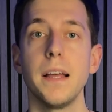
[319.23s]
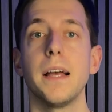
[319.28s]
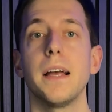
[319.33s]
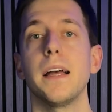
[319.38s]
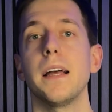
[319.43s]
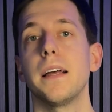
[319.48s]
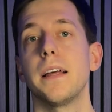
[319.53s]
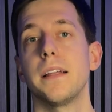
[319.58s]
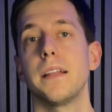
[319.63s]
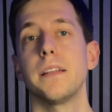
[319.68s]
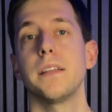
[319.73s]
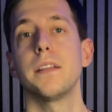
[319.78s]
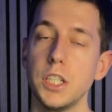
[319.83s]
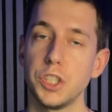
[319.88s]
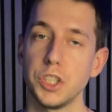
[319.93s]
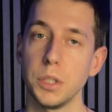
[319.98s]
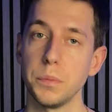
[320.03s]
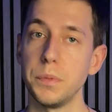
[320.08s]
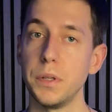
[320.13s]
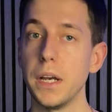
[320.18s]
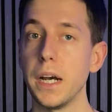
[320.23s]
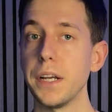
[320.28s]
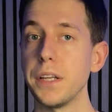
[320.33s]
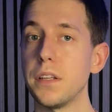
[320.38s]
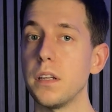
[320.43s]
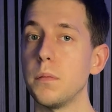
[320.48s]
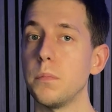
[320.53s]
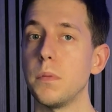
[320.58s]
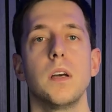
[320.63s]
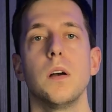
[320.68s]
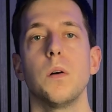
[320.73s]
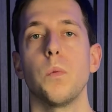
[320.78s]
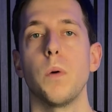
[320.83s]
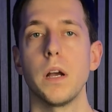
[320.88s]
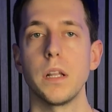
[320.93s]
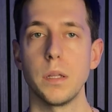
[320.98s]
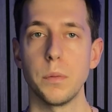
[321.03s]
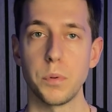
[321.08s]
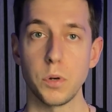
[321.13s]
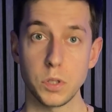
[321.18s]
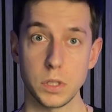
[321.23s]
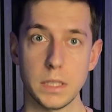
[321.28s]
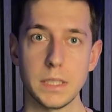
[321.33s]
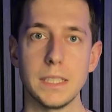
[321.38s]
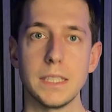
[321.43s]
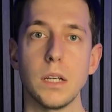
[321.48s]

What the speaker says: and ship the item. While the process